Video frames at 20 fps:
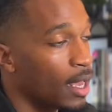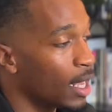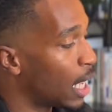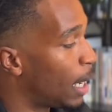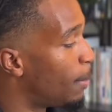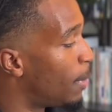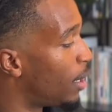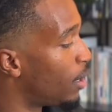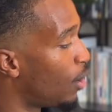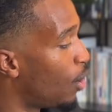Got
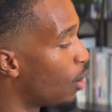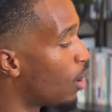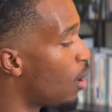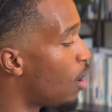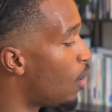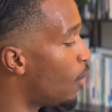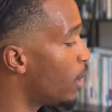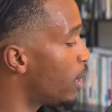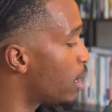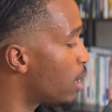my logo
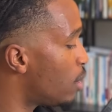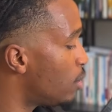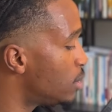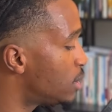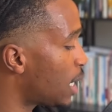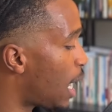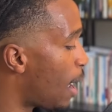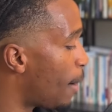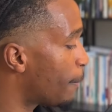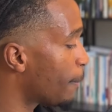on here on
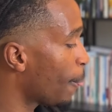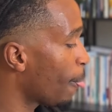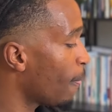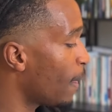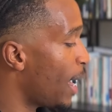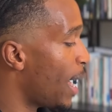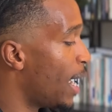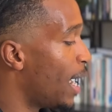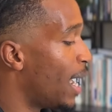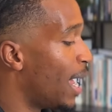top.
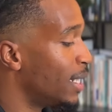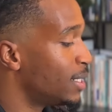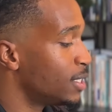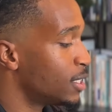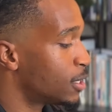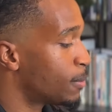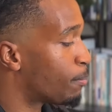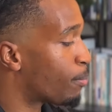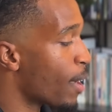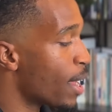And then I
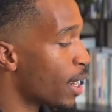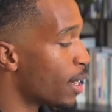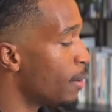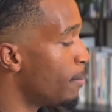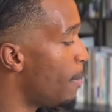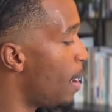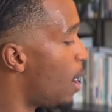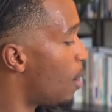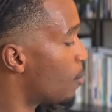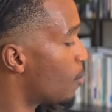just printed them
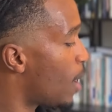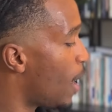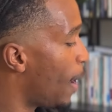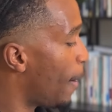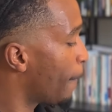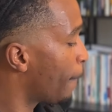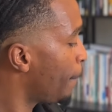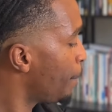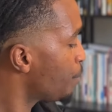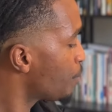out, right?
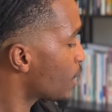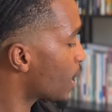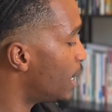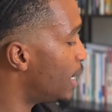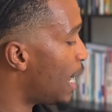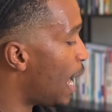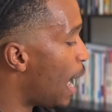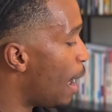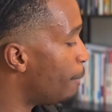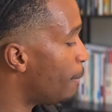
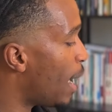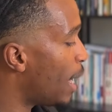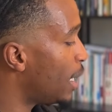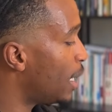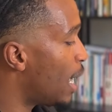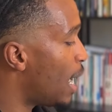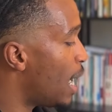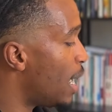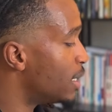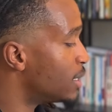Line by
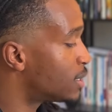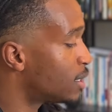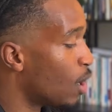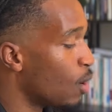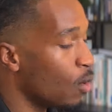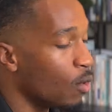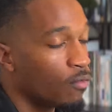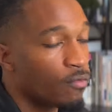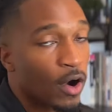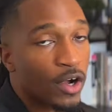line. So
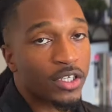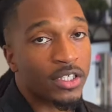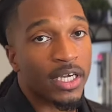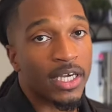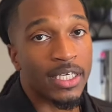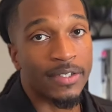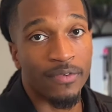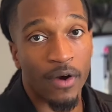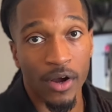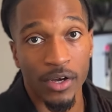first
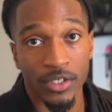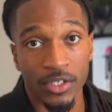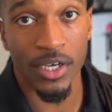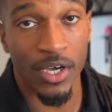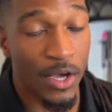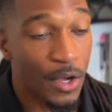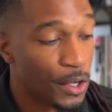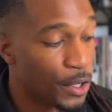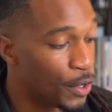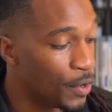things first,
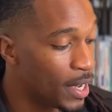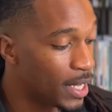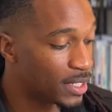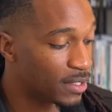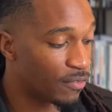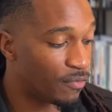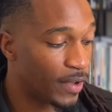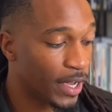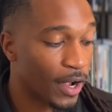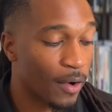you need to
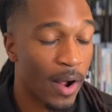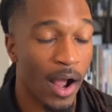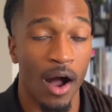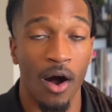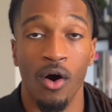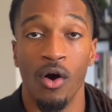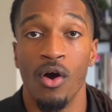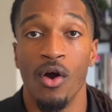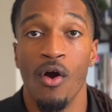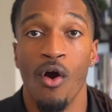figure
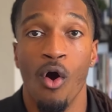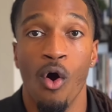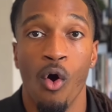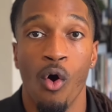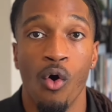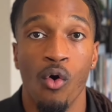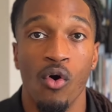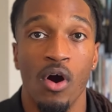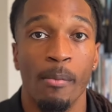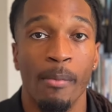out,
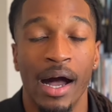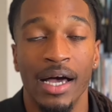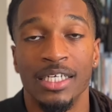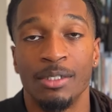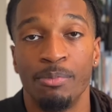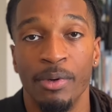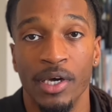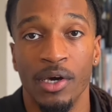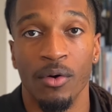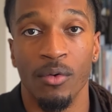who am I
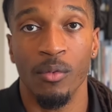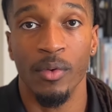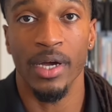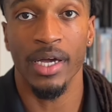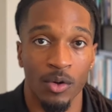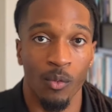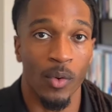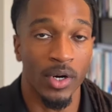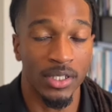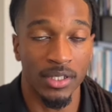speaking
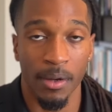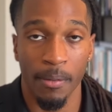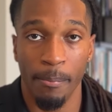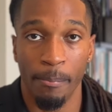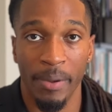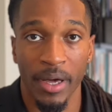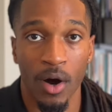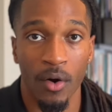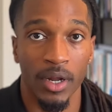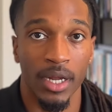with? What's the
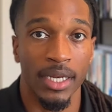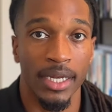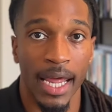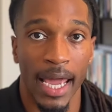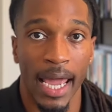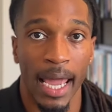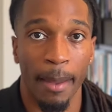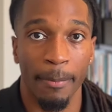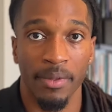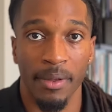building
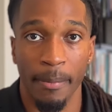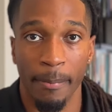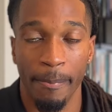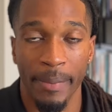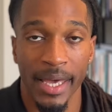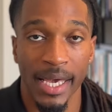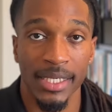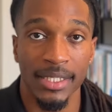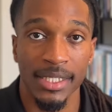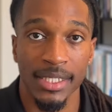name, the
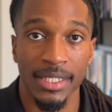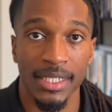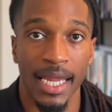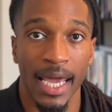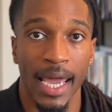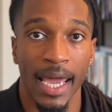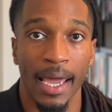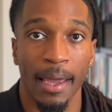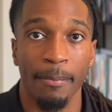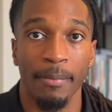business
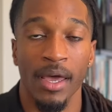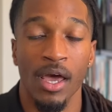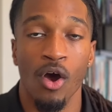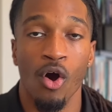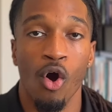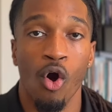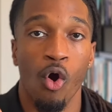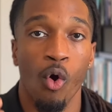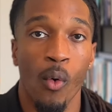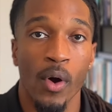name?
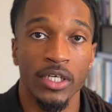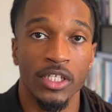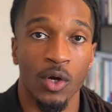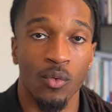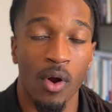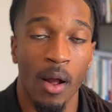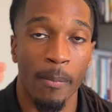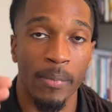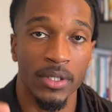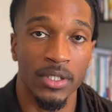Who is the
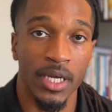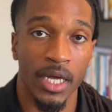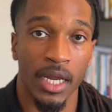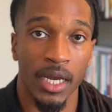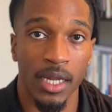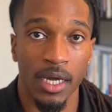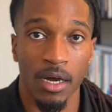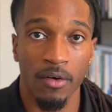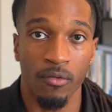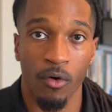
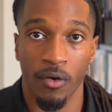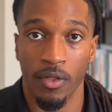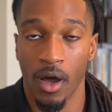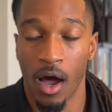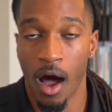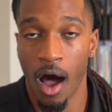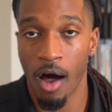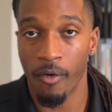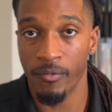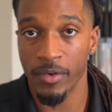representative or the
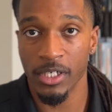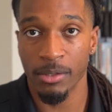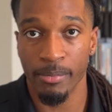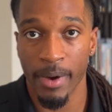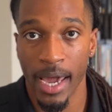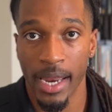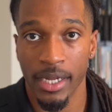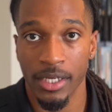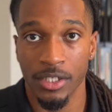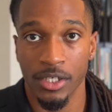office
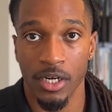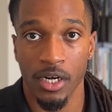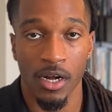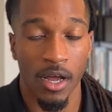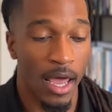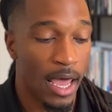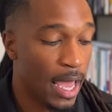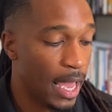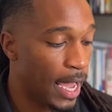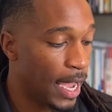manager?
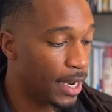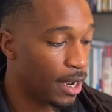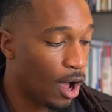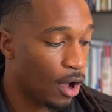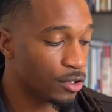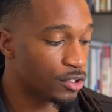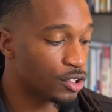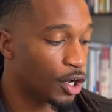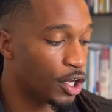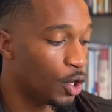And
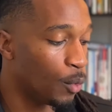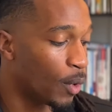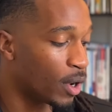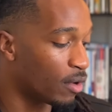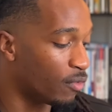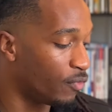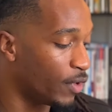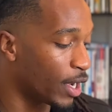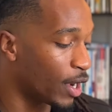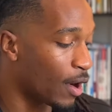also you want to
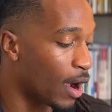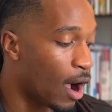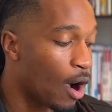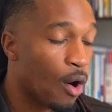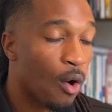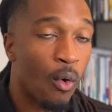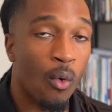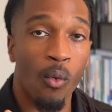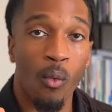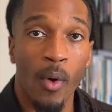figure out
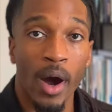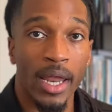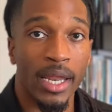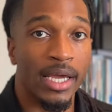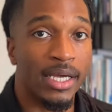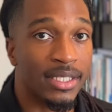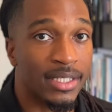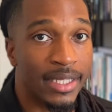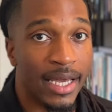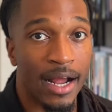what
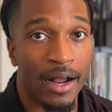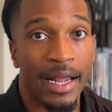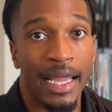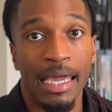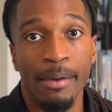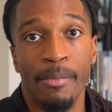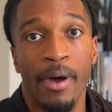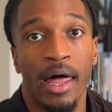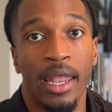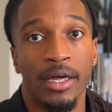is their
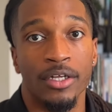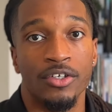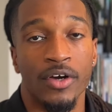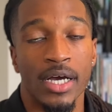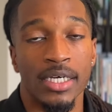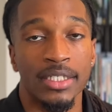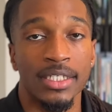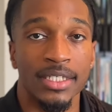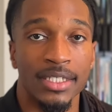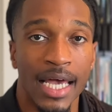email
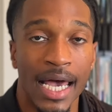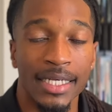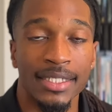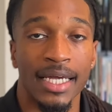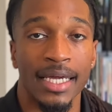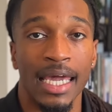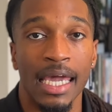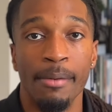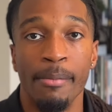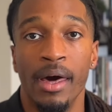address, because that's
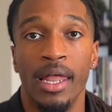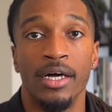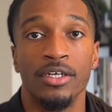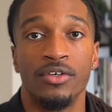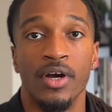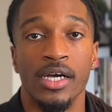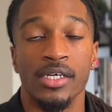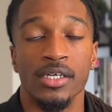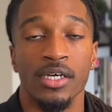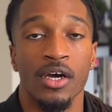the email
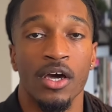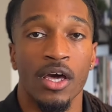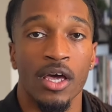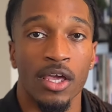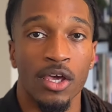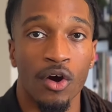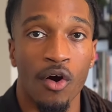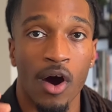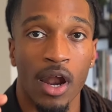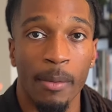address
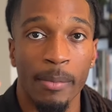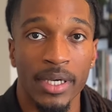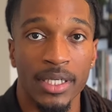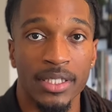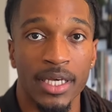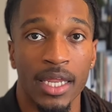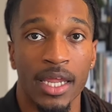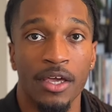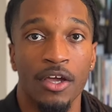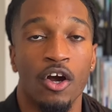you're going to be
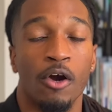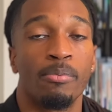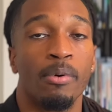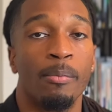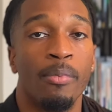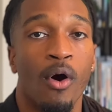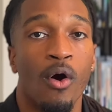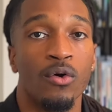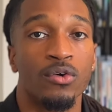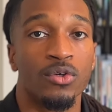sending your
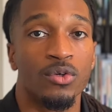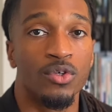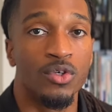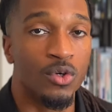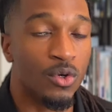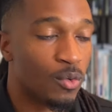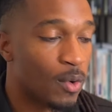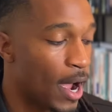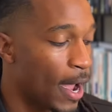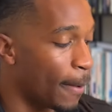proposal to,
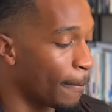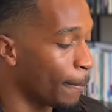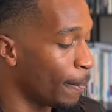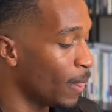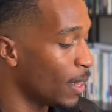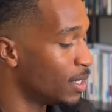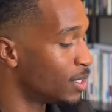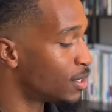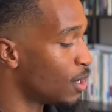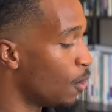right?
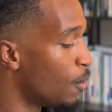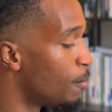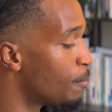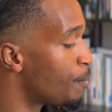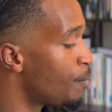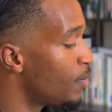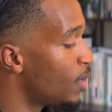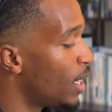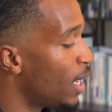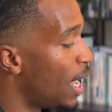So
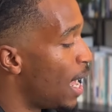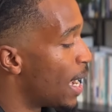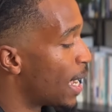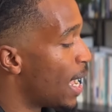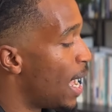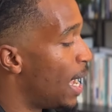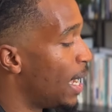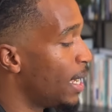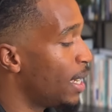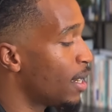I
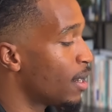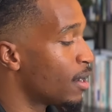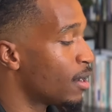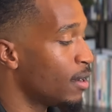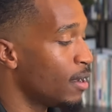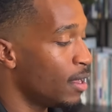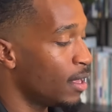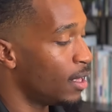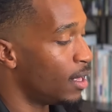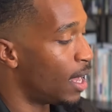got
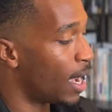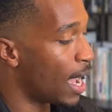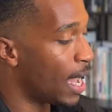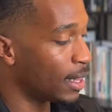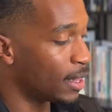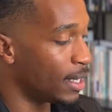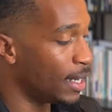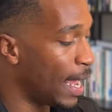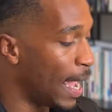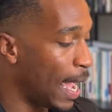here, I got
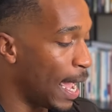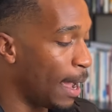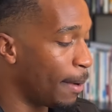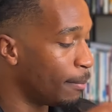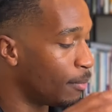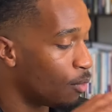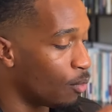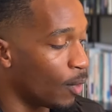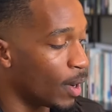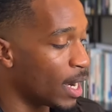the name,
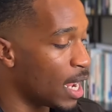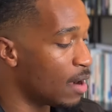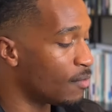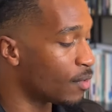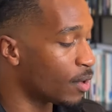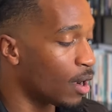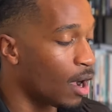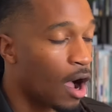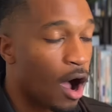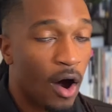
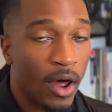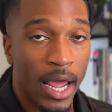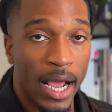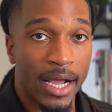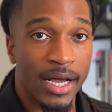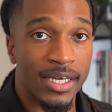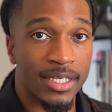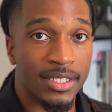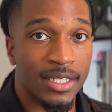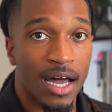whatever, all that
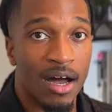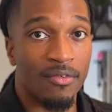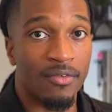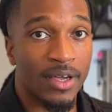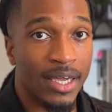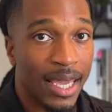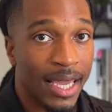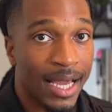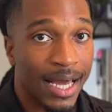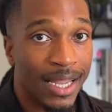good stuff.
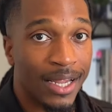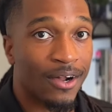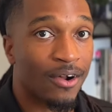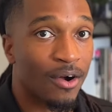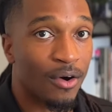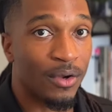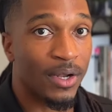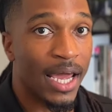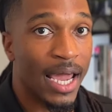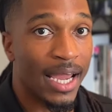Get clear
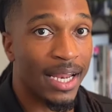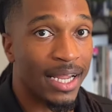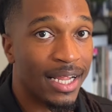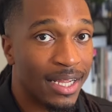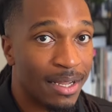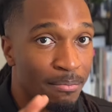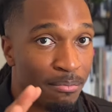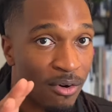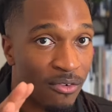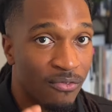on that
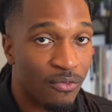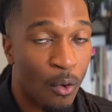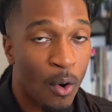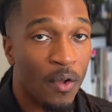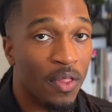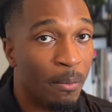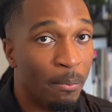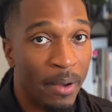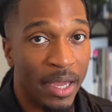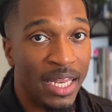before
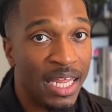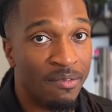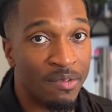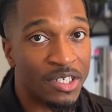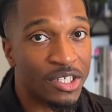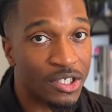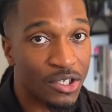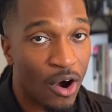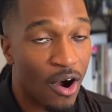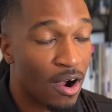the meeting even
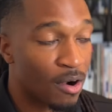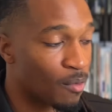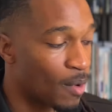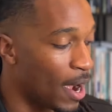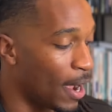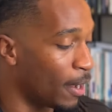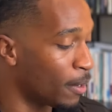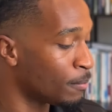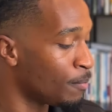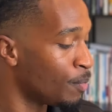start,
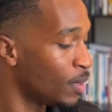right?